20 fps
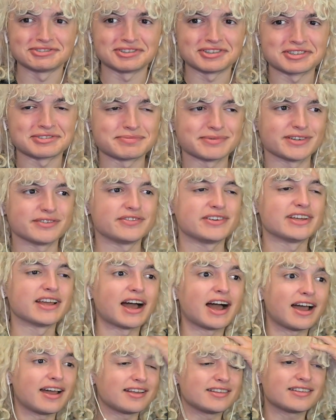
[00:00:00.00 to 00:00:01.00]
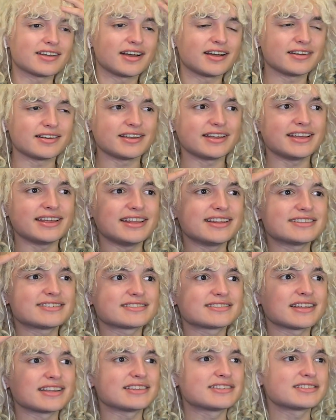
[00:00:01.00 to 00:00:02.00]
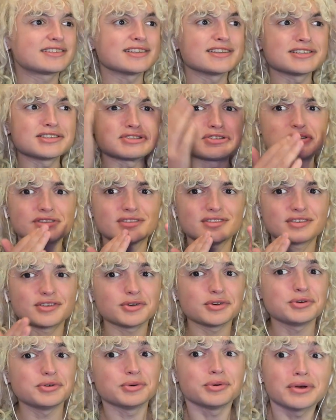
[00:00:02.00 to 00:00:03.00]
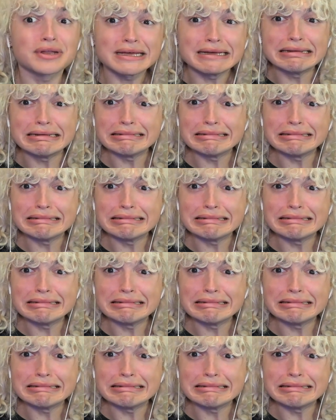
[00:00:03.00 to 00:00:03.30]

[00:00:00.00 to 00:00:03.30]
with this movie. It's this dude.